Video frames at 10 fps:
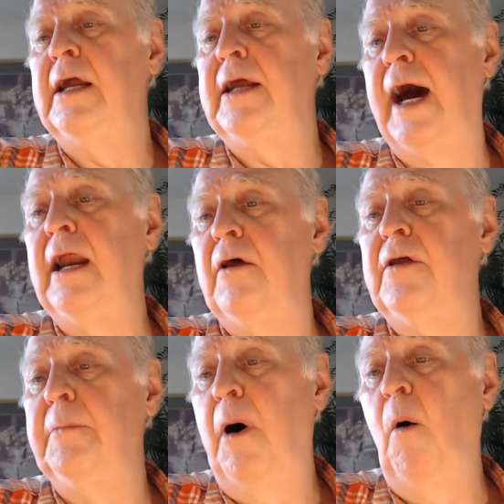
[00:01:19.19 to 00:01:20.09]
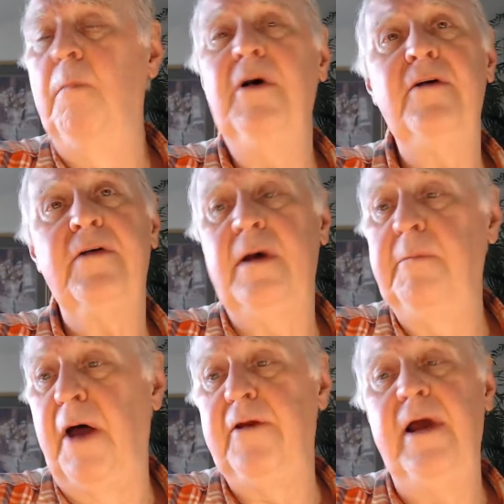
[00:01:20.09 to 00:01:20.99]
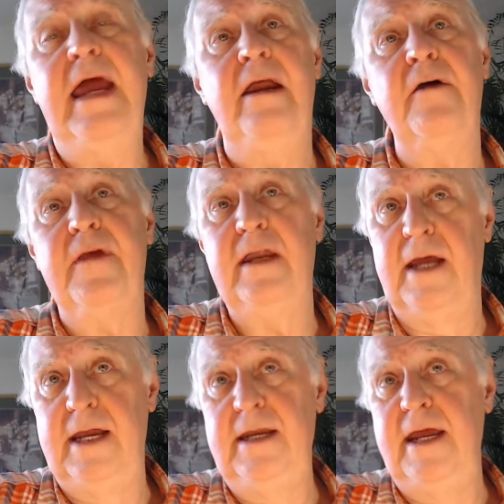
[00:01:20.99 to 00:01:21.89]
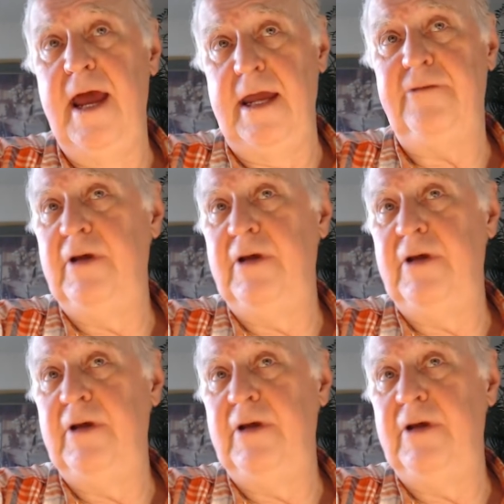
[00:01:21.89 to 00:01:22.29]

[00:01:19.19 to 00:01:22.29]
Title of the poem is Mother Edith at 98.